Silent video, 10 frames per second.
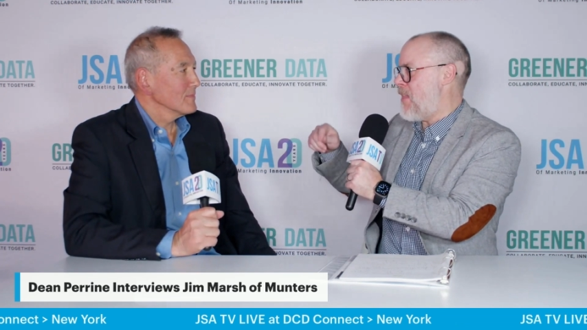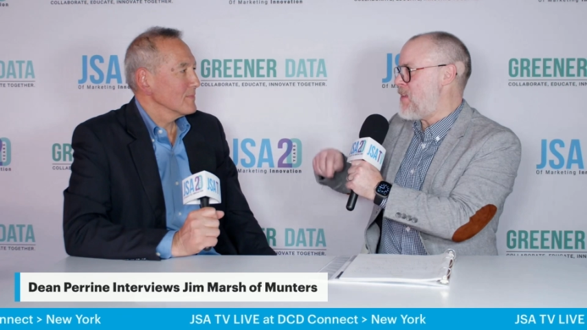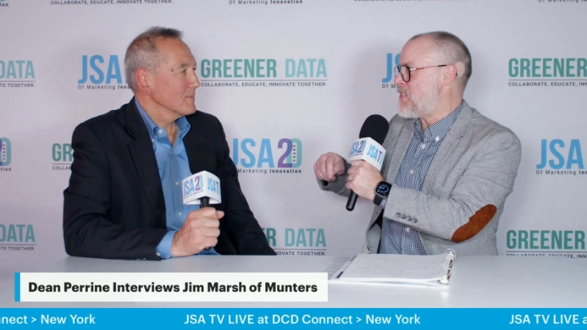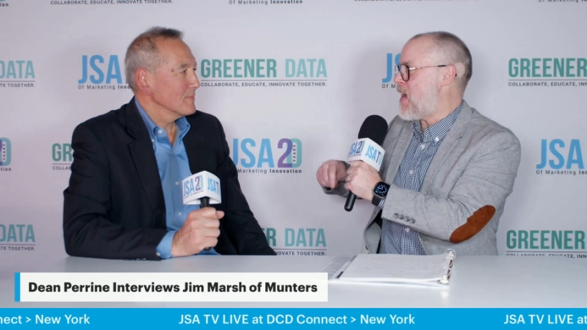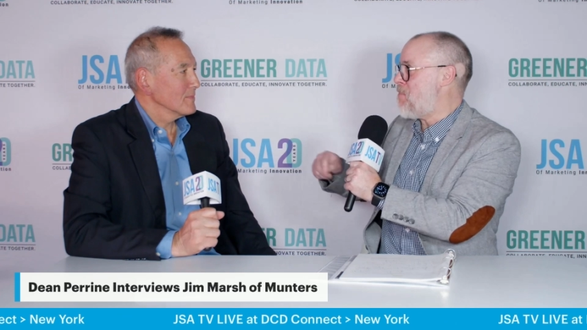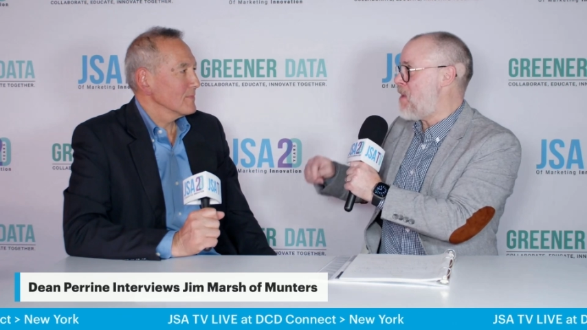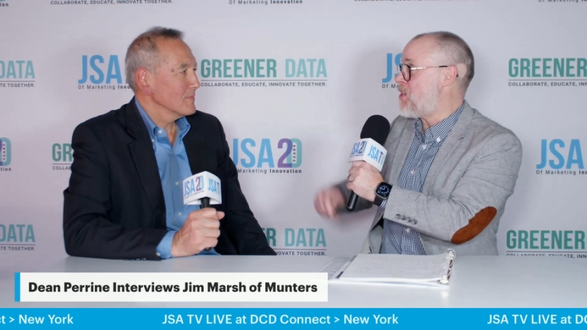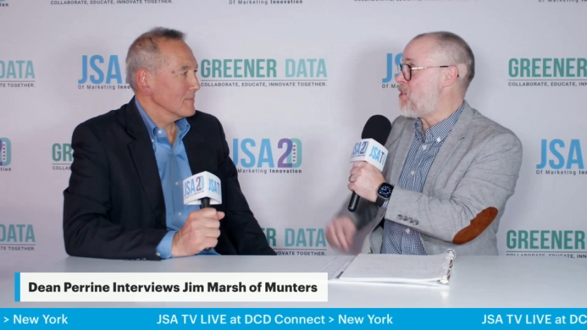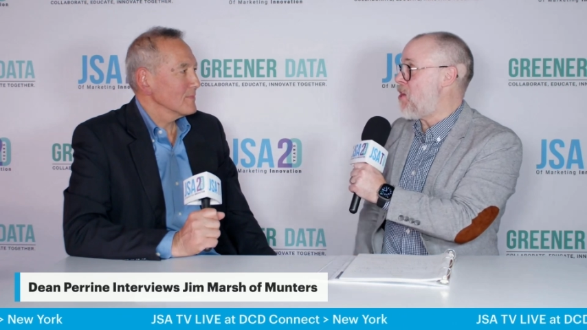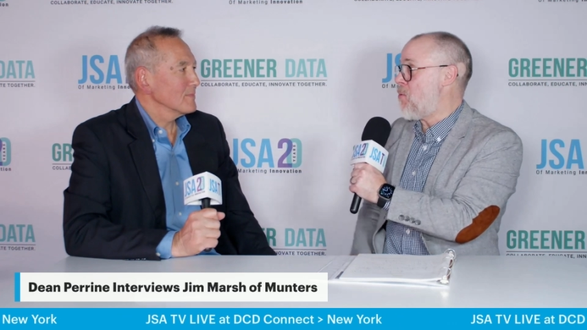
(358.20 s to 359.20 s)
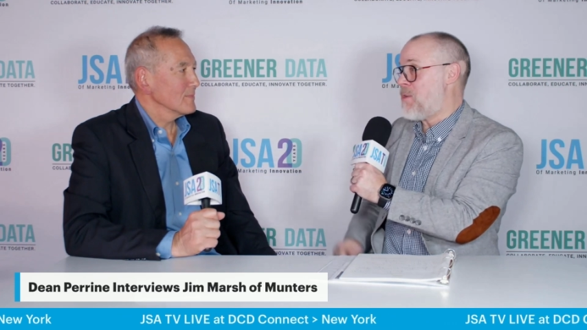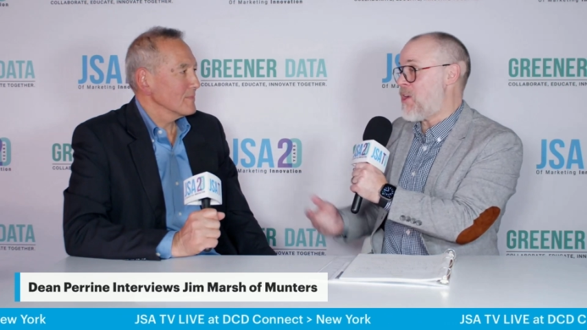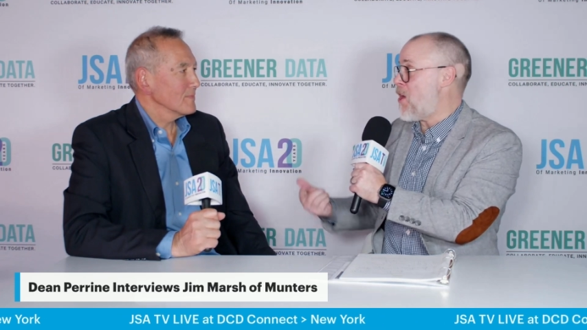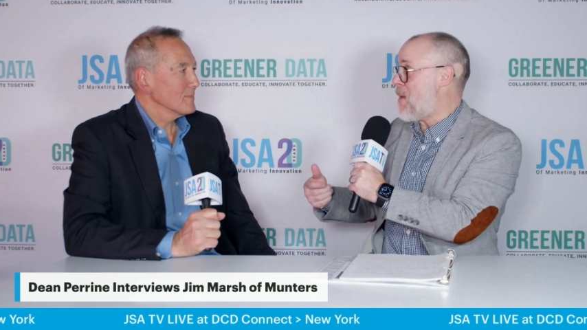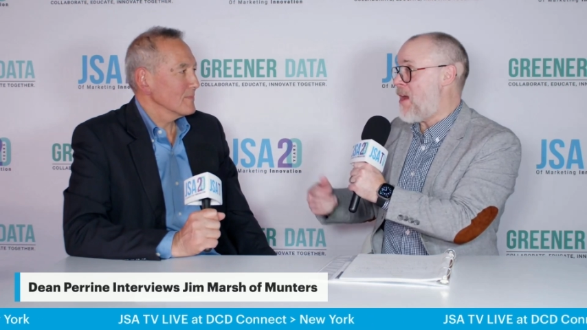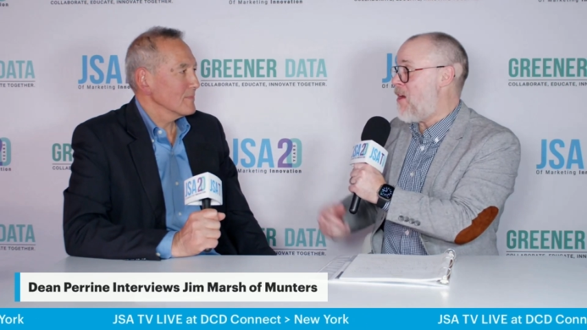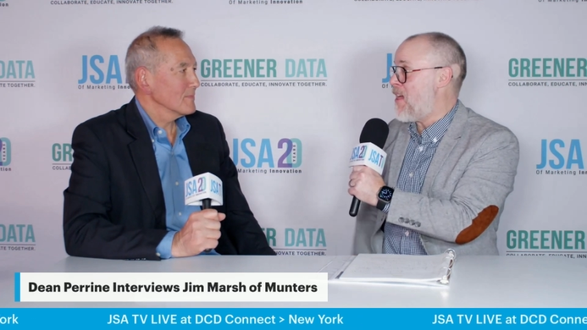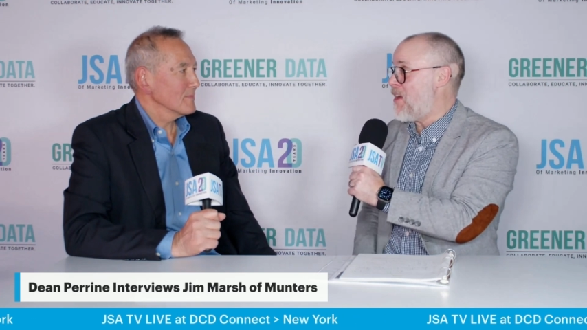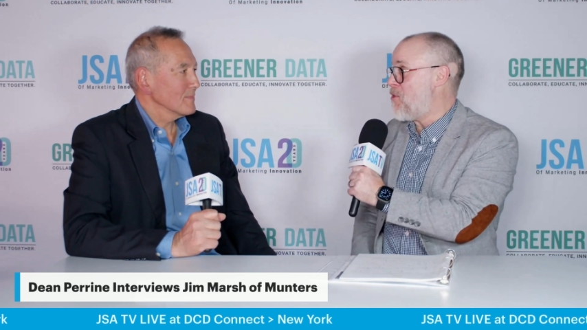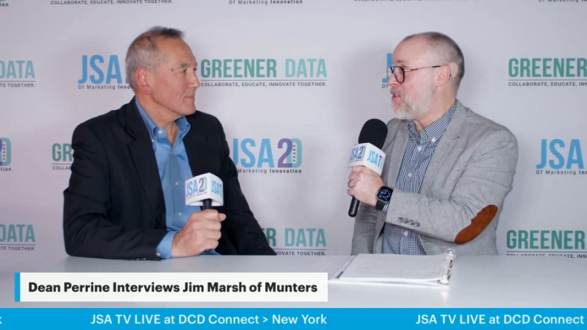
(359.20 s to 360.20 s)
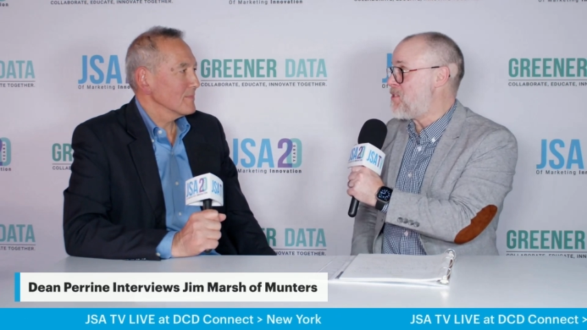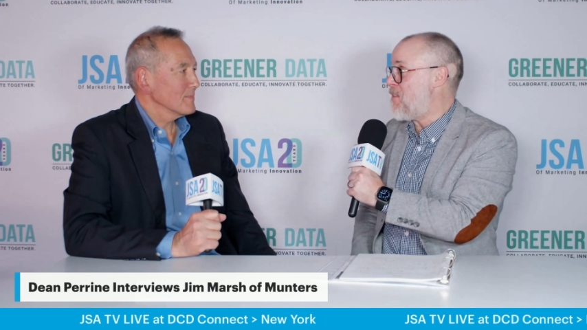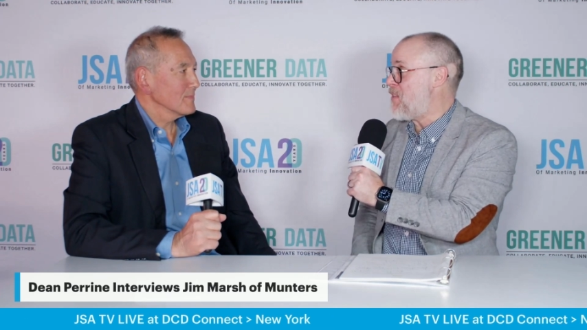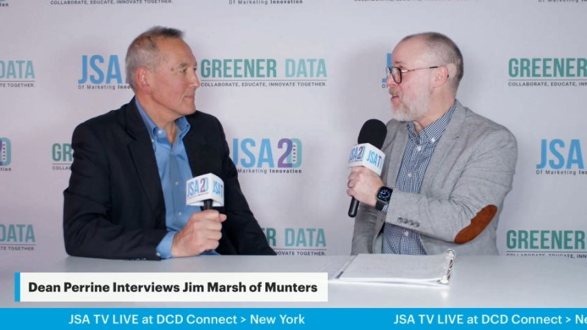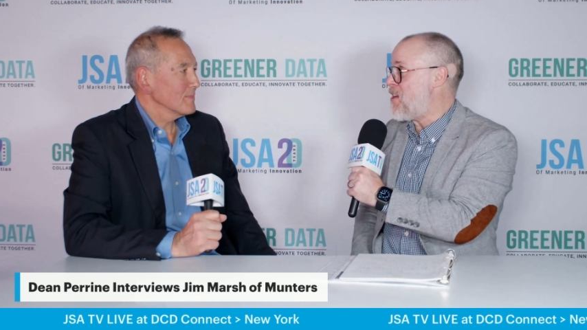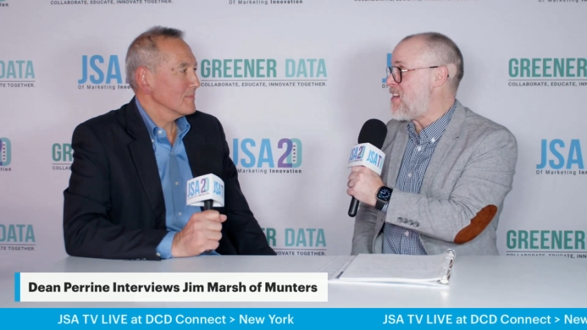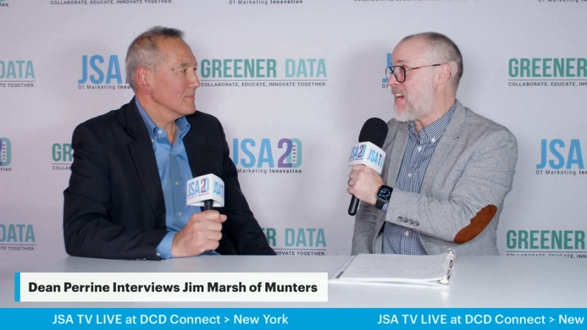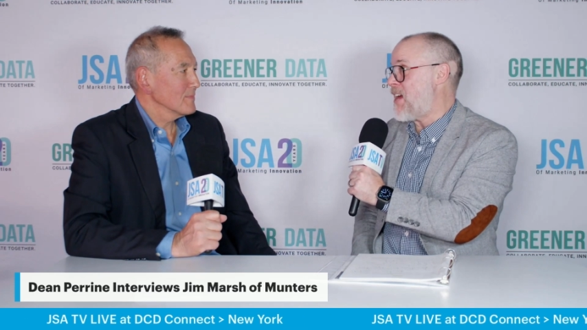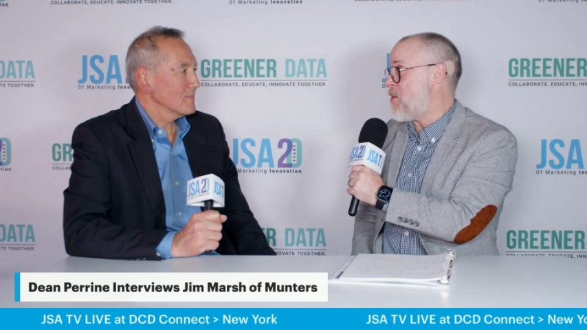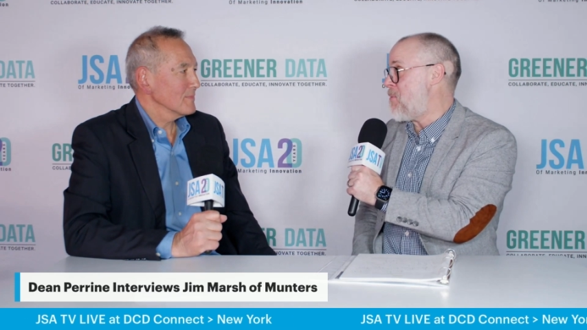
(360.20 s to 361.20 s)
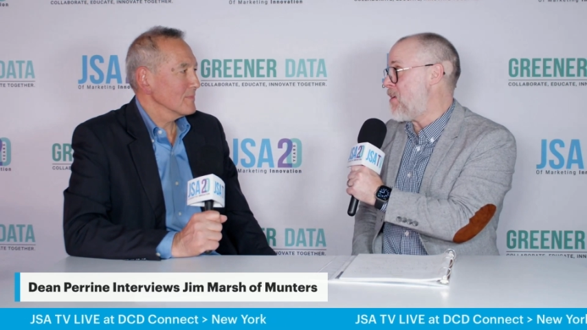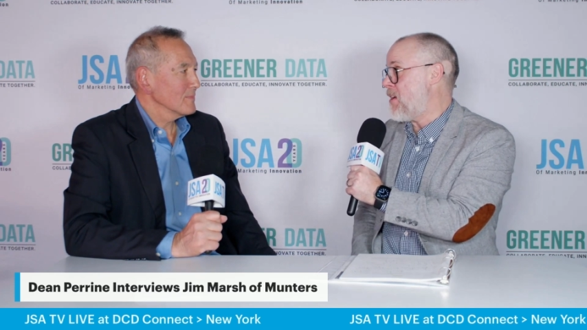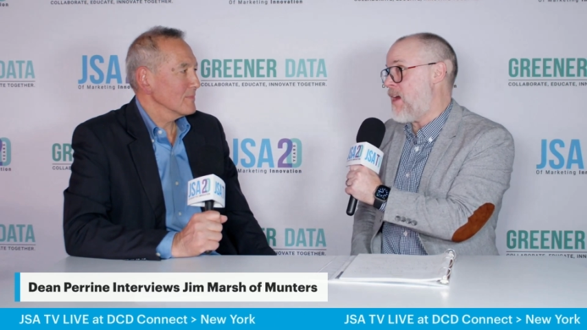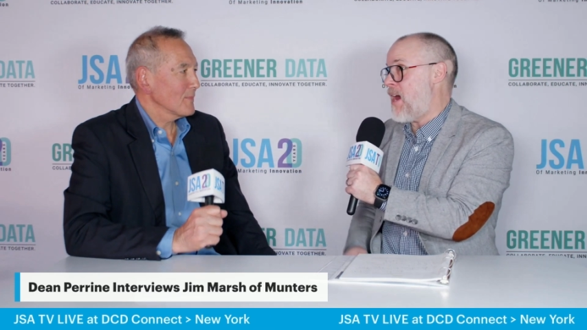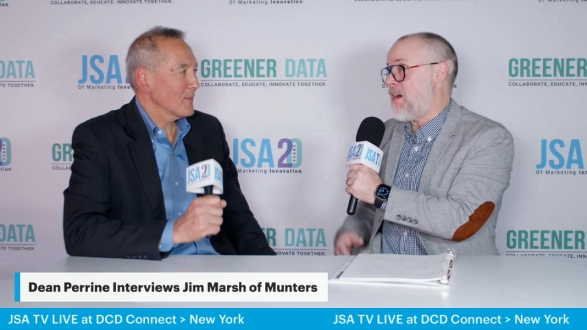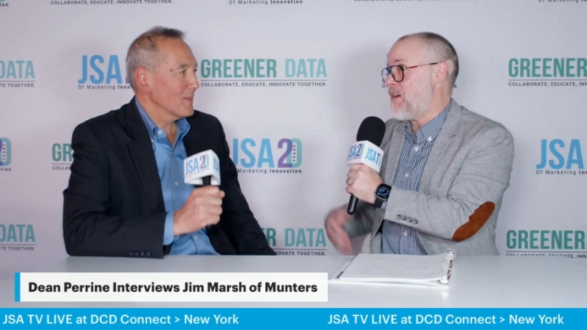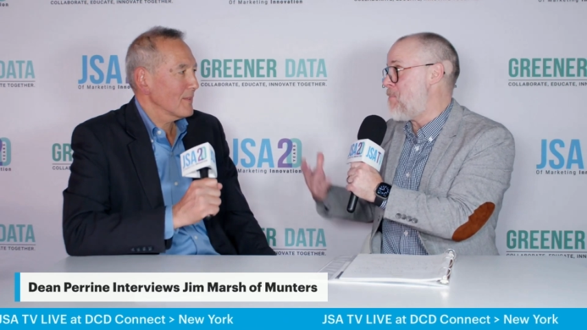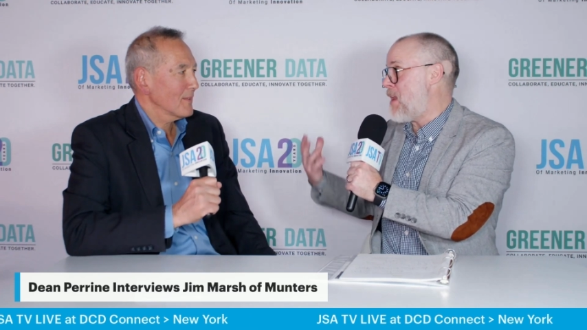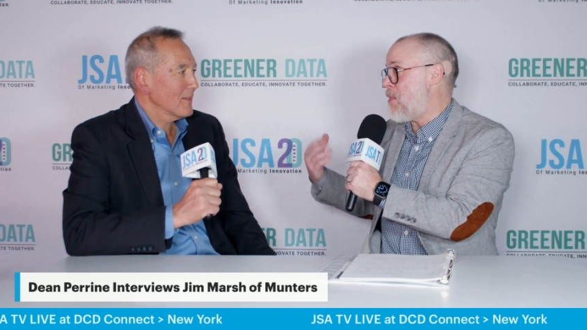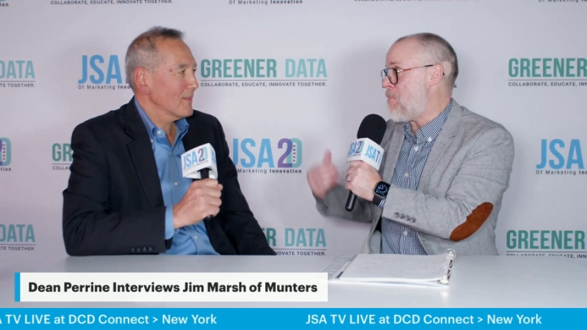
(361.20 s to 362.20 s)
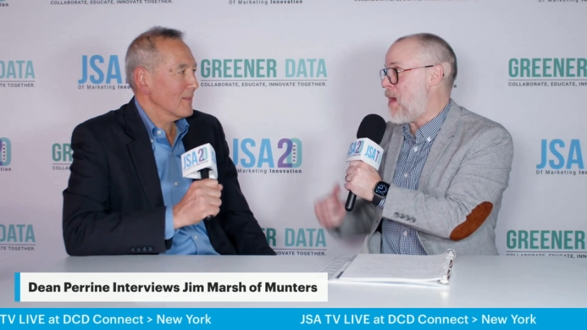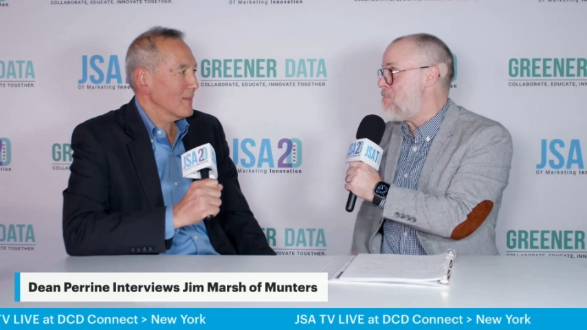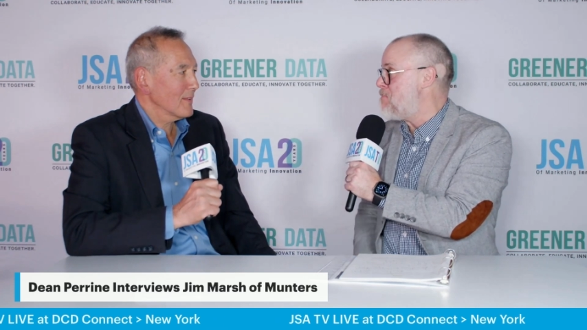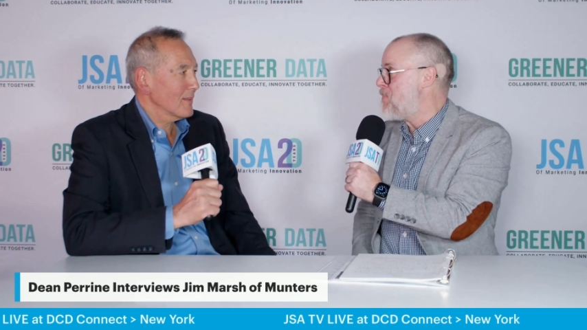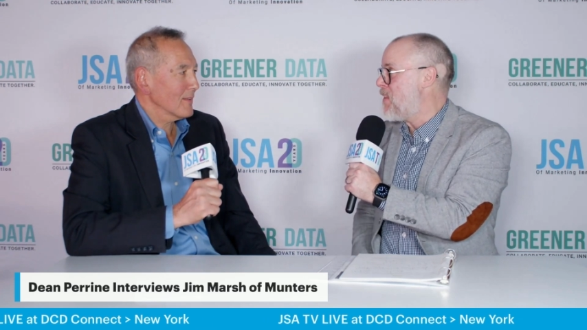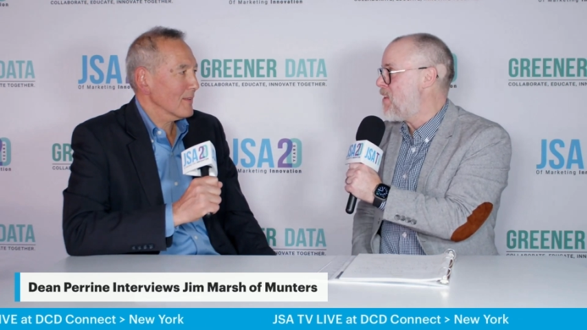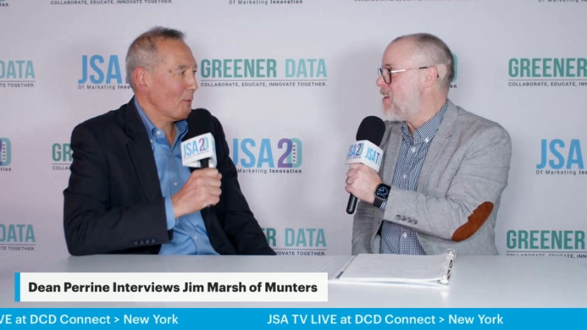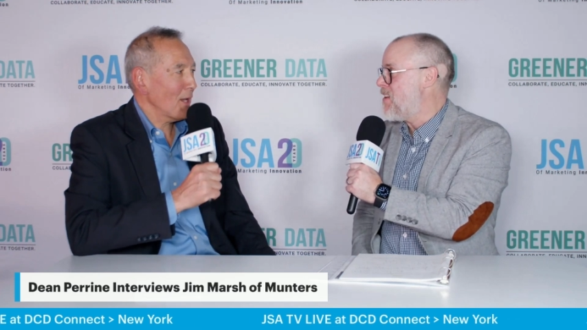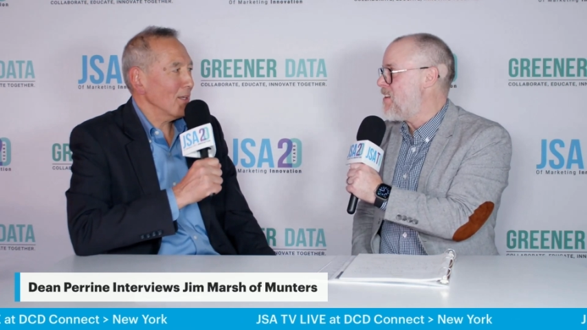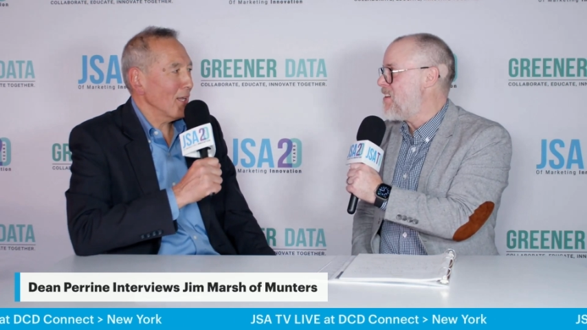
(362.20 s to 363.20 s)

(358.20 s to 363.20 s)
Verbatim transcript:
Speaker 1: at this time next year, and we'll talk about all that good stuff that you guys got come, uh, coming down the pipe. Great,